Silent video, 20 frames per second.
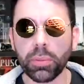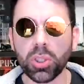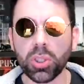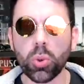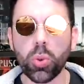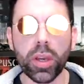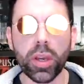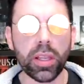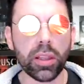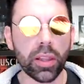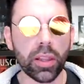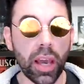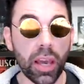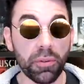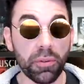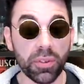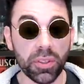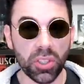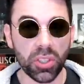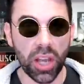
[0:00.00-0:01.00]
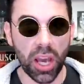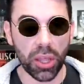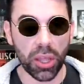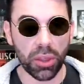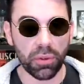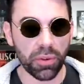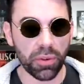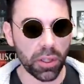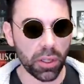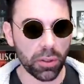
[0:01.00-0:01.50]
between life and death
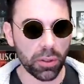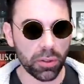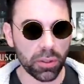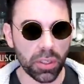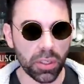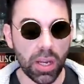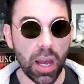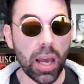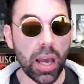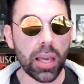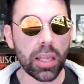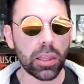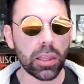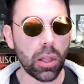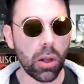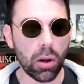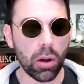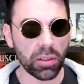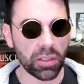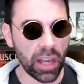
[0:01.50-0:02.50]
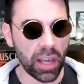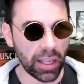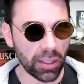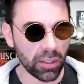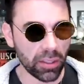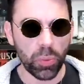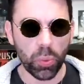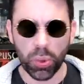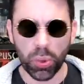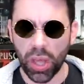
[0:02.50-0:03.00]
for those nine long
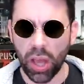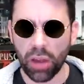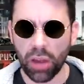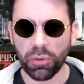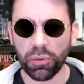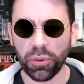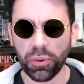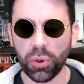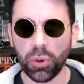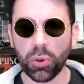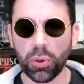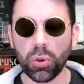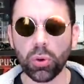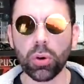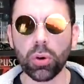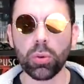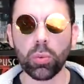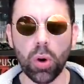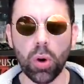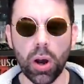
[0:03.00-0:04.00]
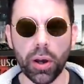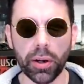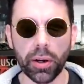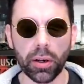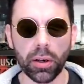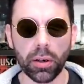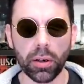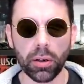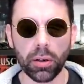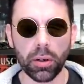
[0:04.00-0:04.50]
nights, without food or
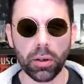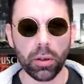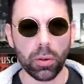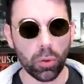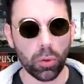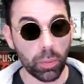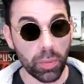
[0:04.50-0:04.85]
water or